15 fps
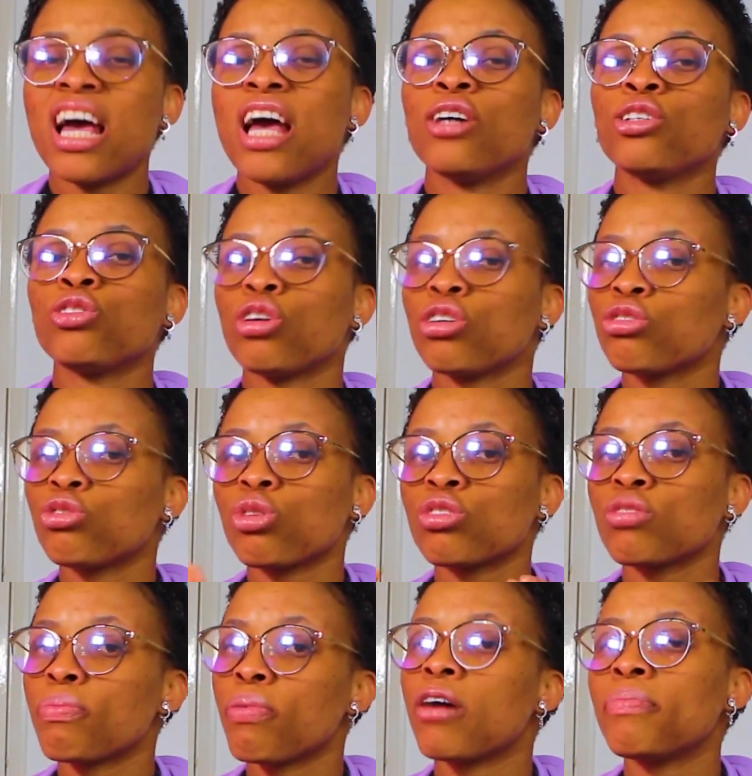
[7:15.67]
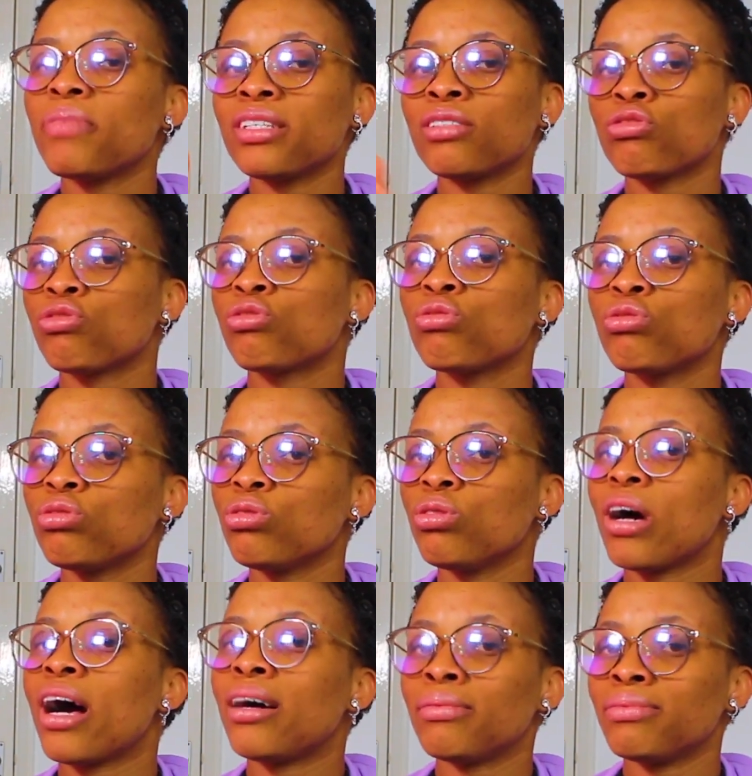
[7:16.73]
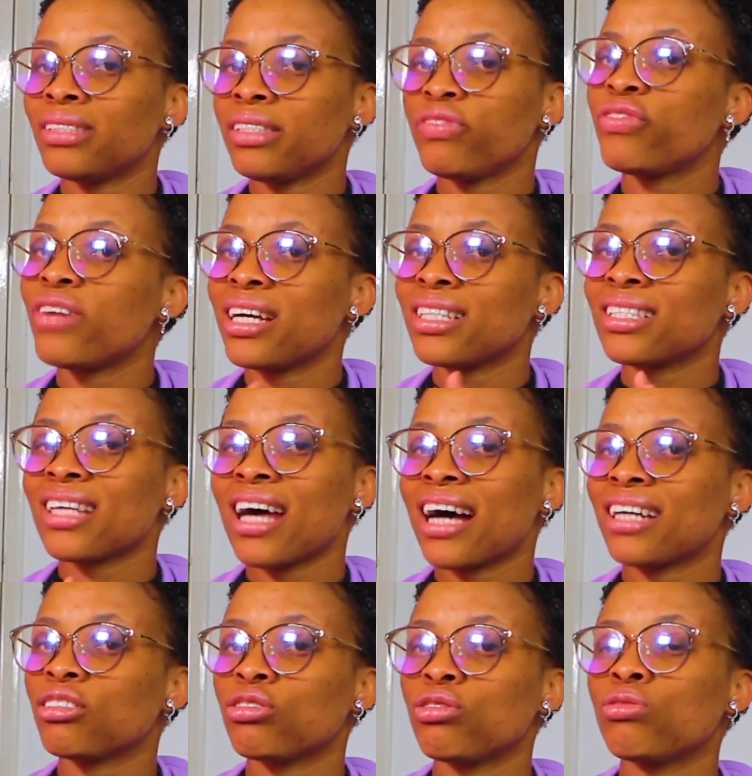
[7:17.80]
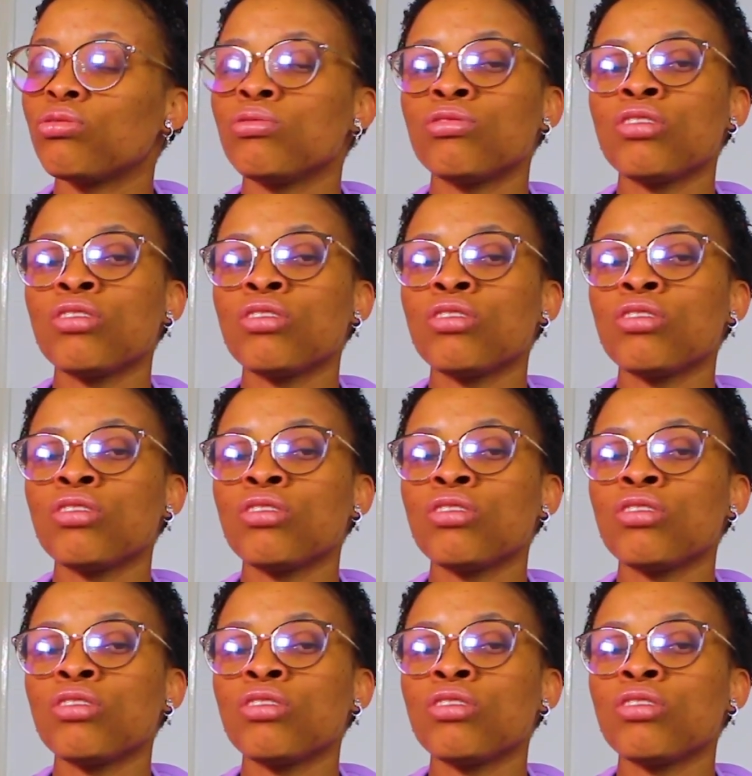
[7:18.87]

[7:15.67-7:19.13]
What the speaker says: Don't just pop into different handles,